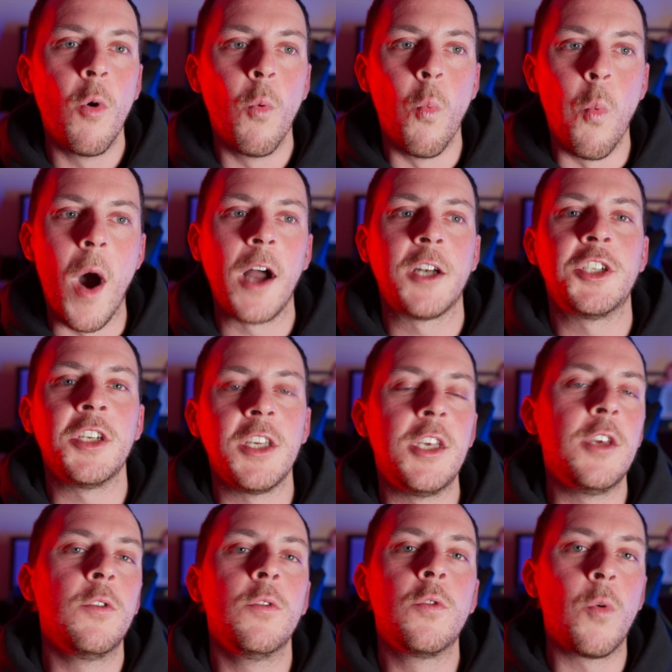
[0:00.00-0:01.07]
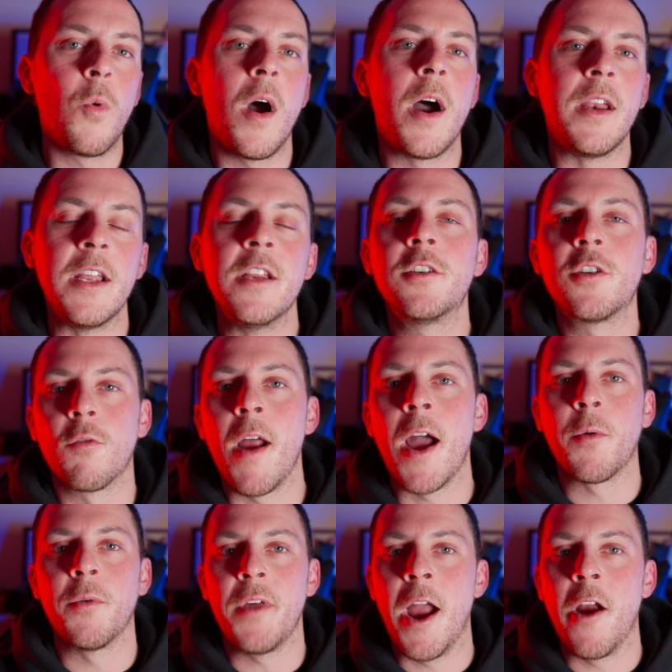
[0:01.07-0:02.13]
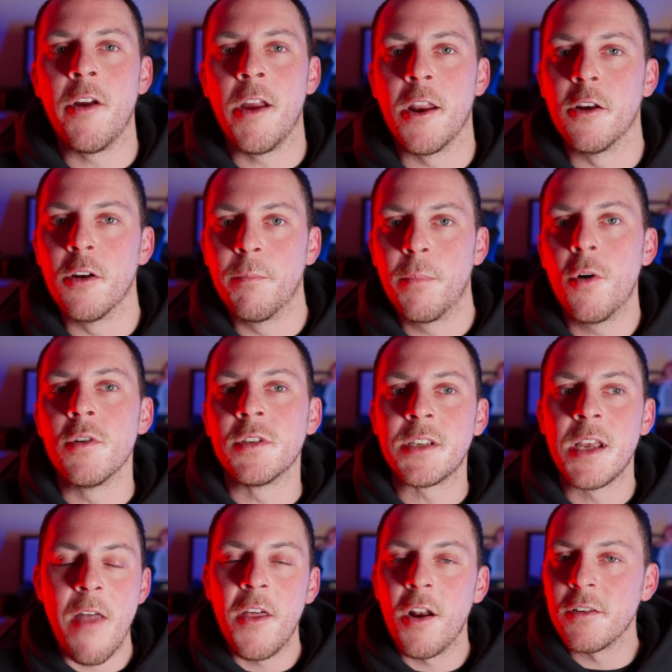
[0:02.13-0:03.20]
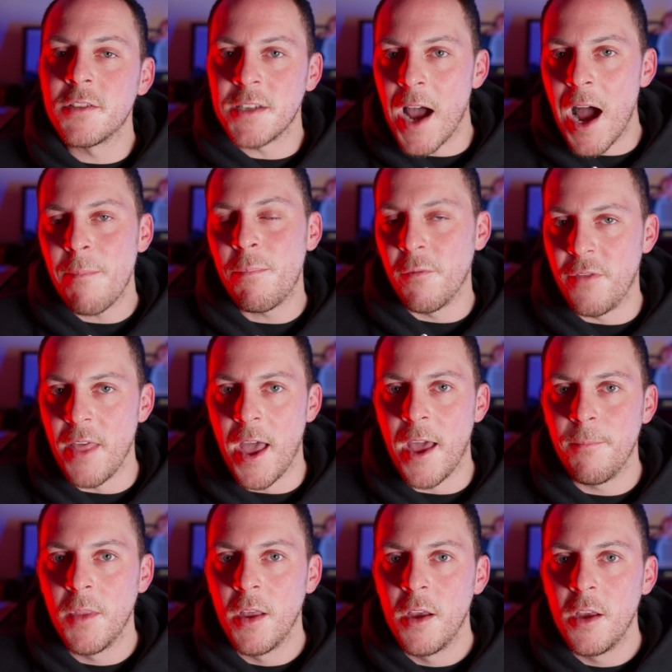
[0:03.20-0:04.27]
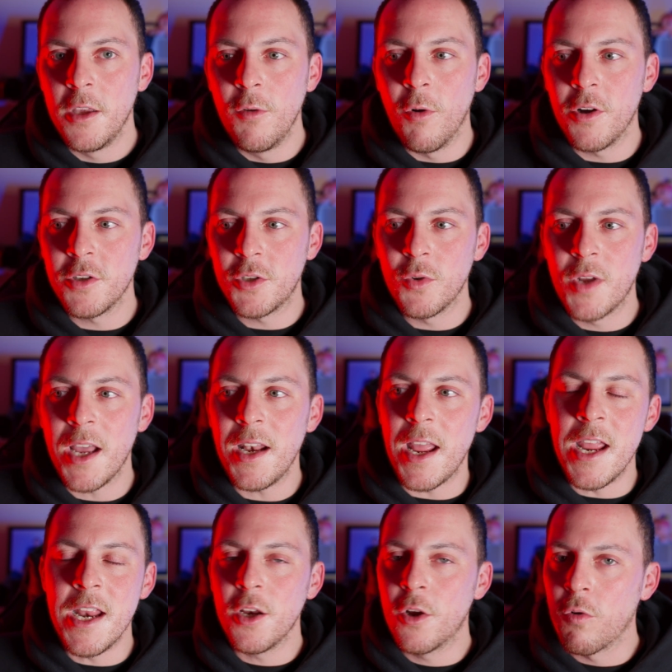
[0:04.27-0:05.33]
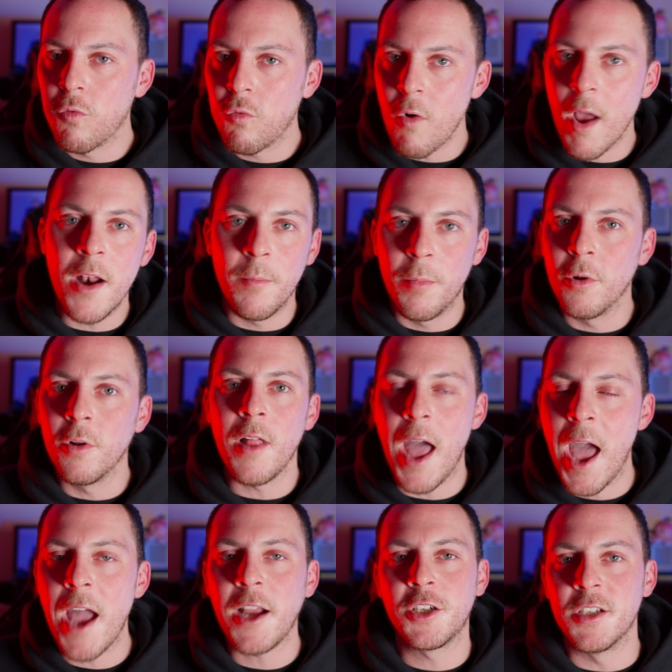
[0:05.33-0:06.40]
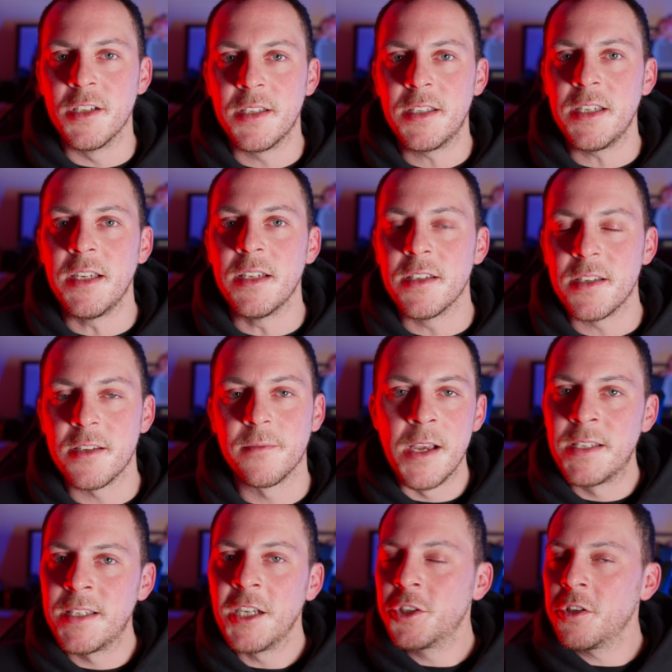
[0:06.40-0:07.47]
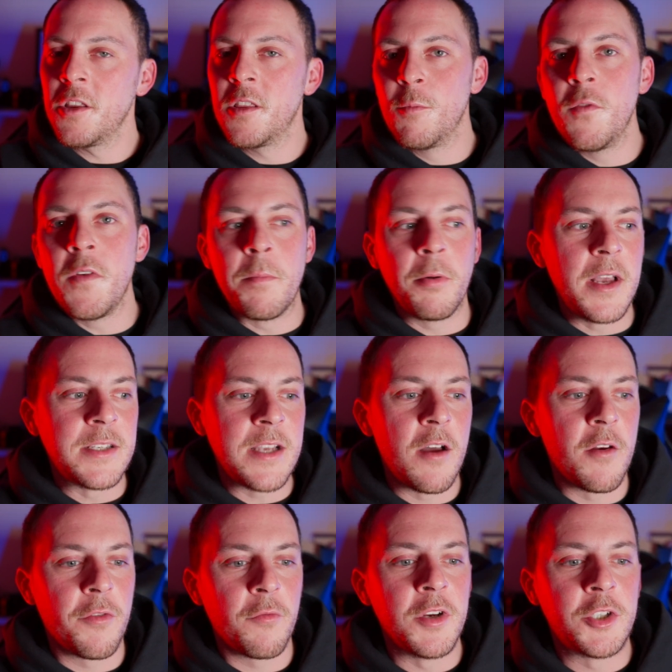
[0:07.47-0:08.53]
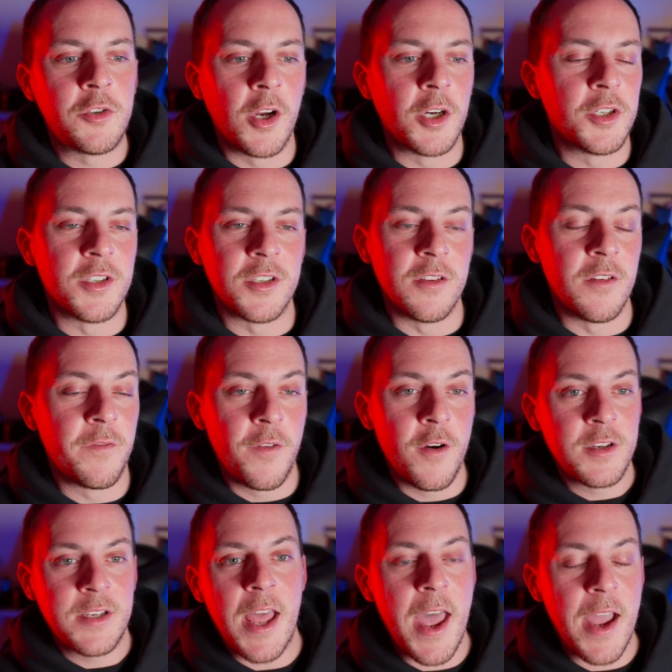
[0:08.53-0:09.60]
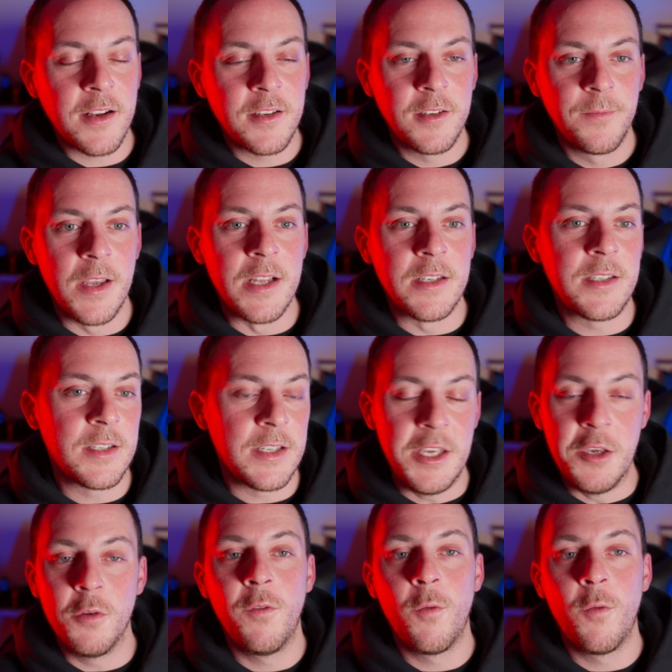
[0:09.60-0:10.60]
watching Ke Huy Quan interact with Ariana DeBose. And then on top of that, you also get incredible action scenes. Essentially, the movie plays out in three structures. In the first act, it's Ke Huy